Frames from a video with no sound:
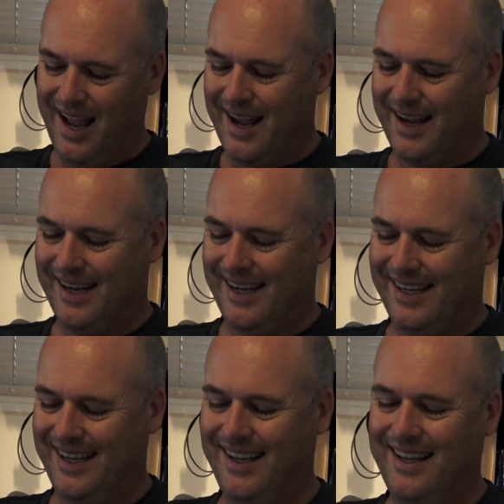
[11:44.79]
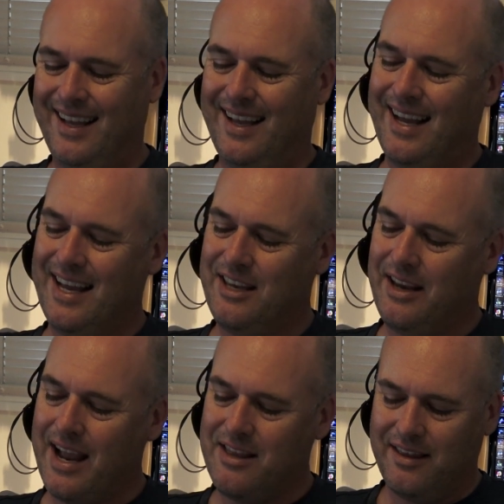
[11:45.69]

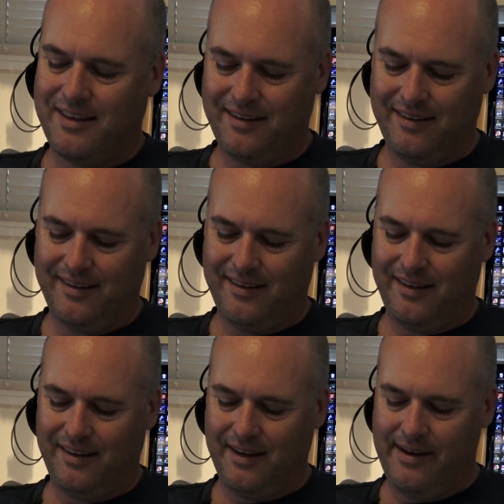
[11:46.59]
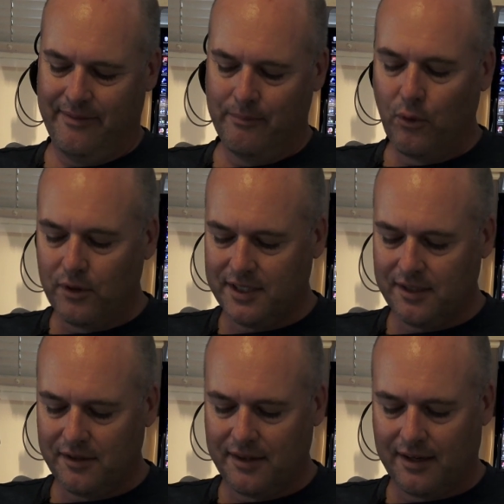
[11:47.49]
And even more
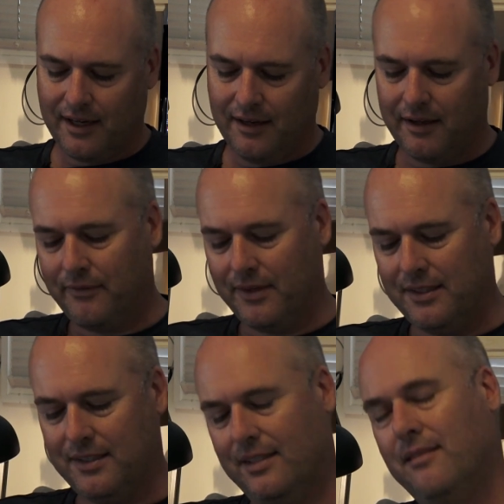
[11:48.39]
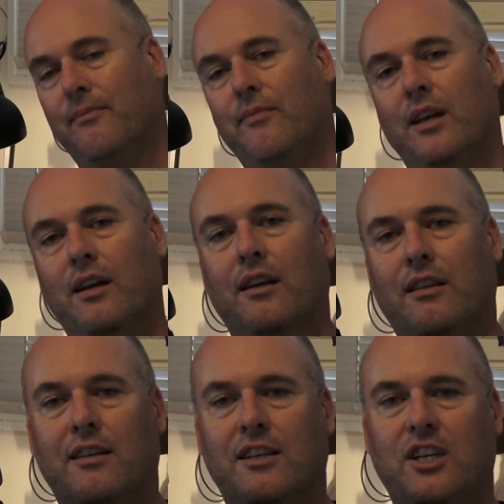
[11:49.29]
so that I love is
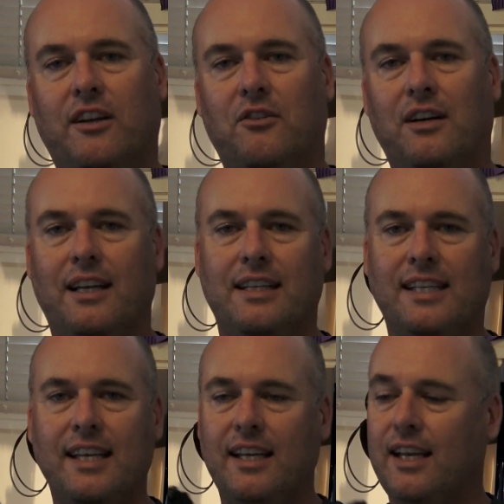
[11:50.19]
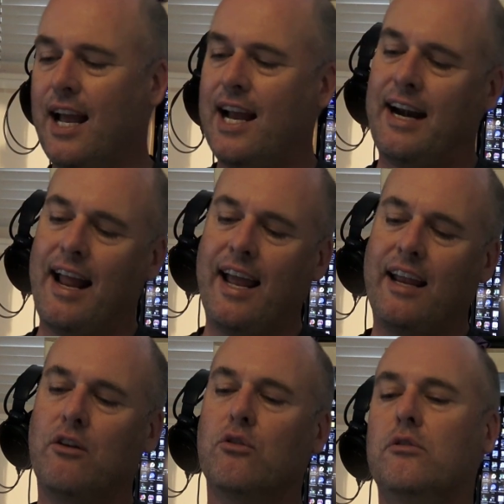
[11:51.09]
the shutter release here at an
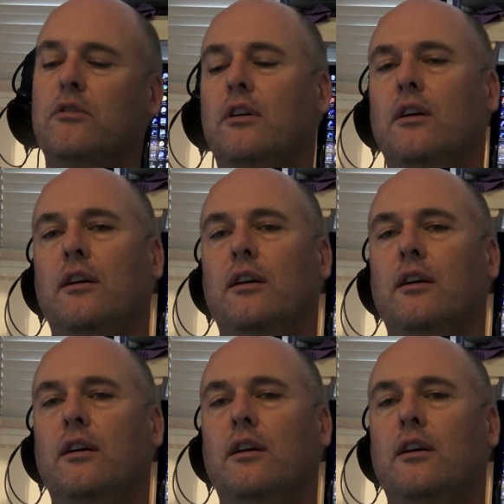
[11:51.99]
angle,